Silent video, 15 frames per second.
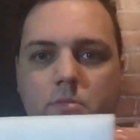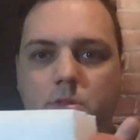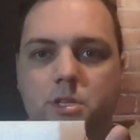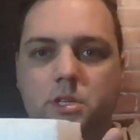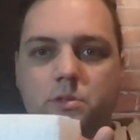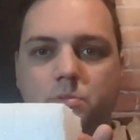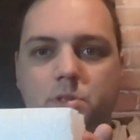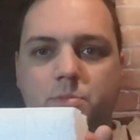which
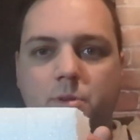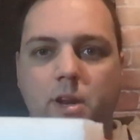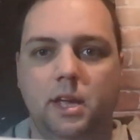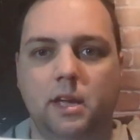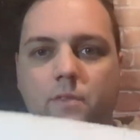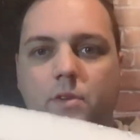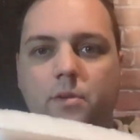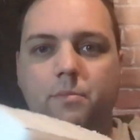this one's
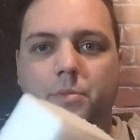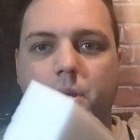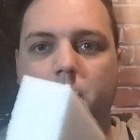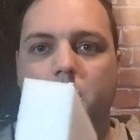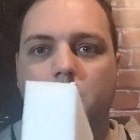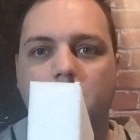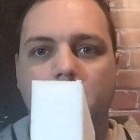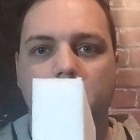pretty even,
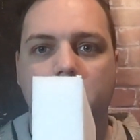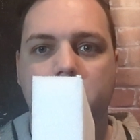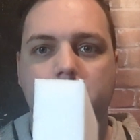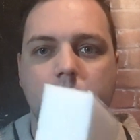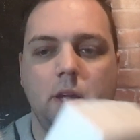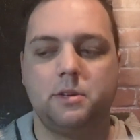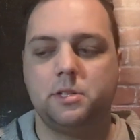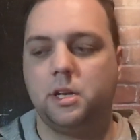but
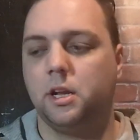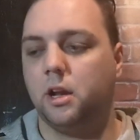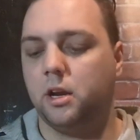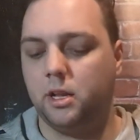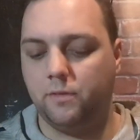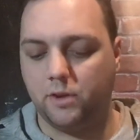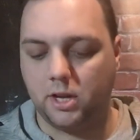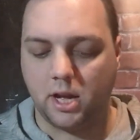sometimes you get
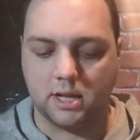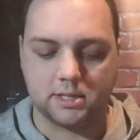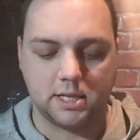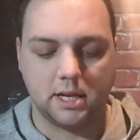uneven cuts,